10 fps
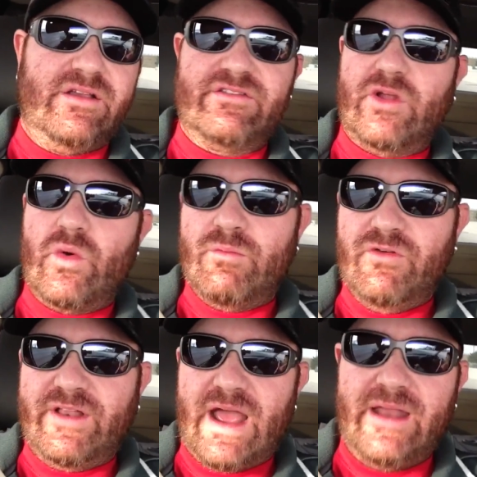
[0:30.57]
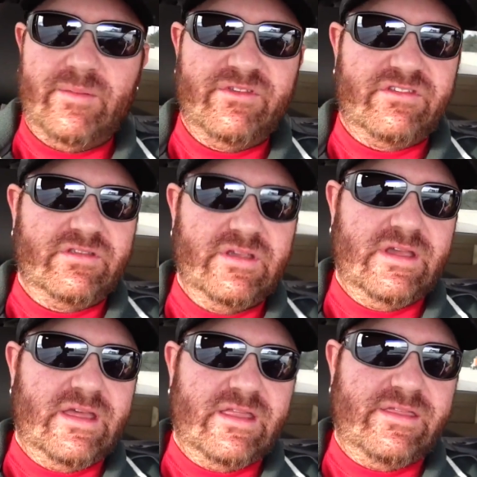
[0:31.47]
slower moving items
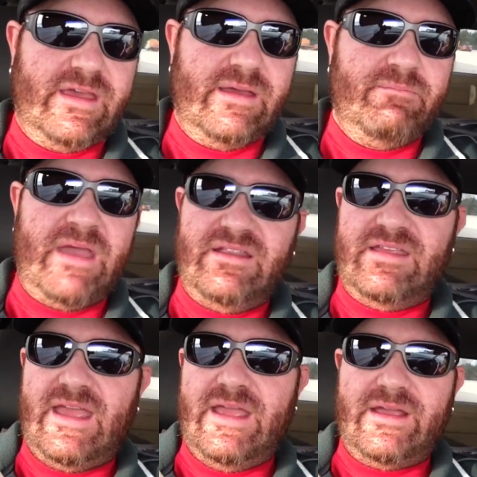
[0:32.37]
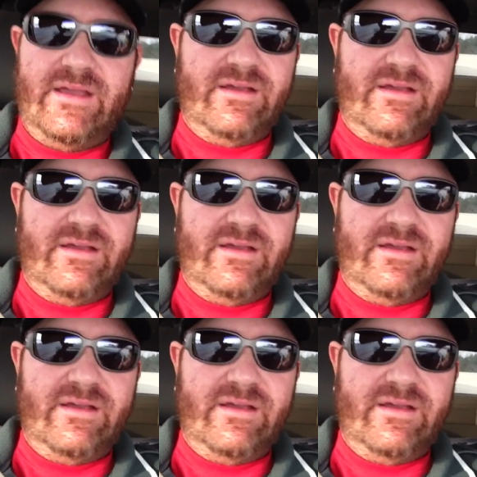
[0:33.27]
that may take